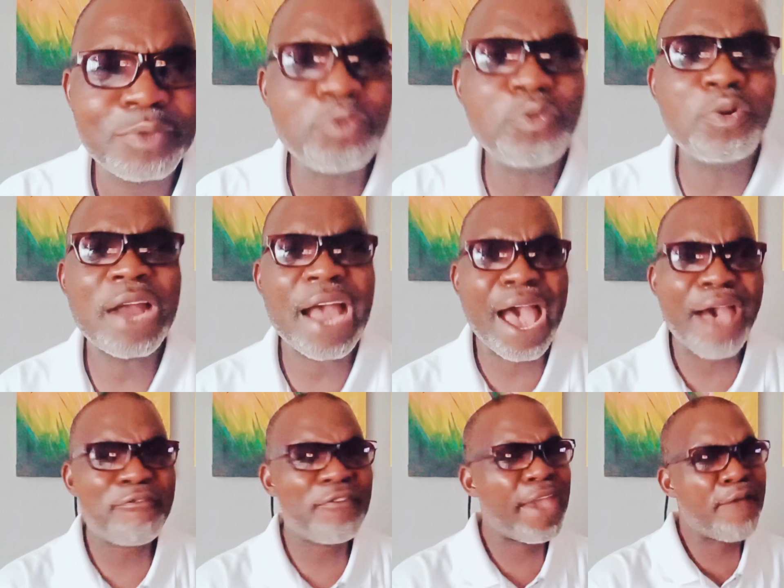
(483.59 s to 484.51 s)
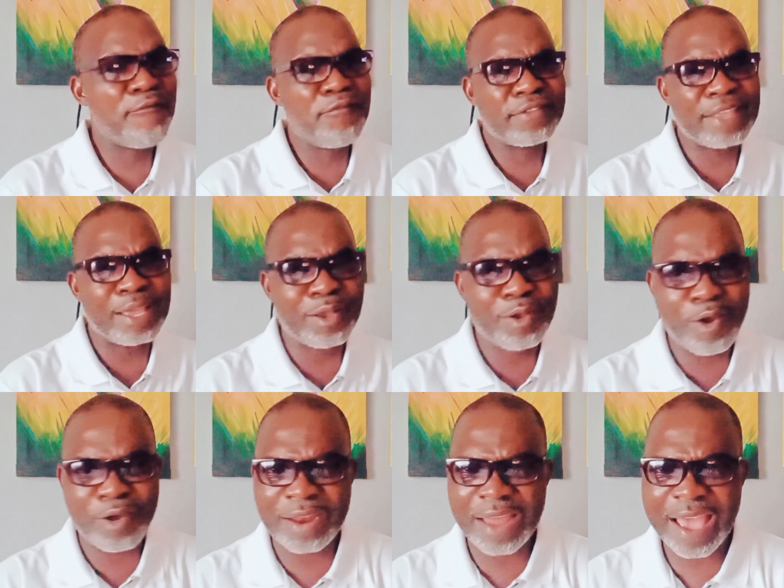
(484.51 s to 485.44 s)
You have everything
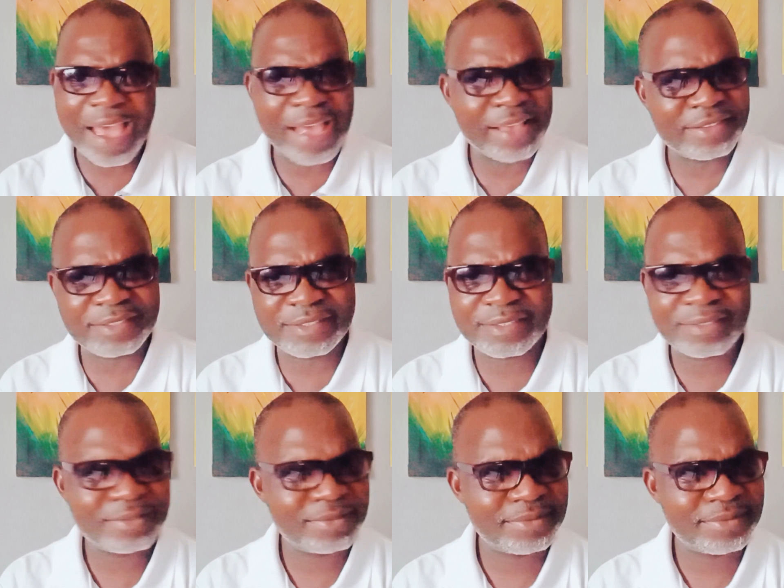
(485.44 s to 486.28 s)
God has.